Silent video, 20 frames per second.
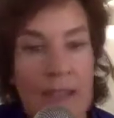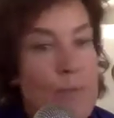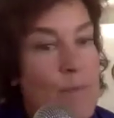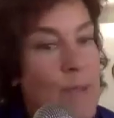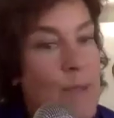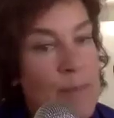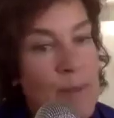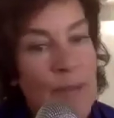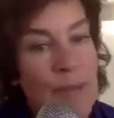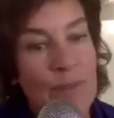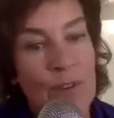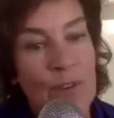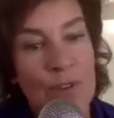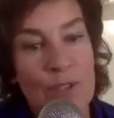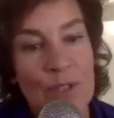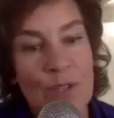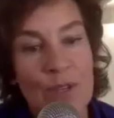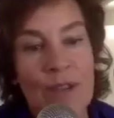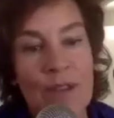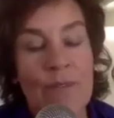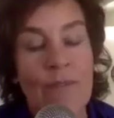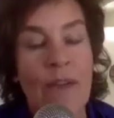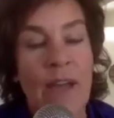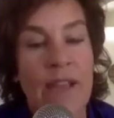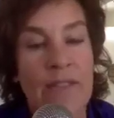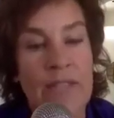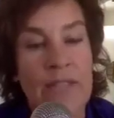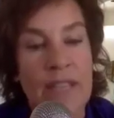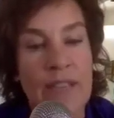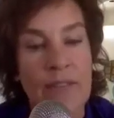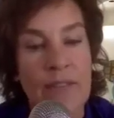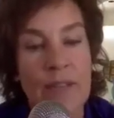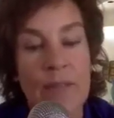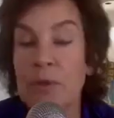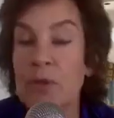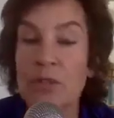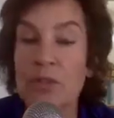And maybe if you're doing a 5-day flip,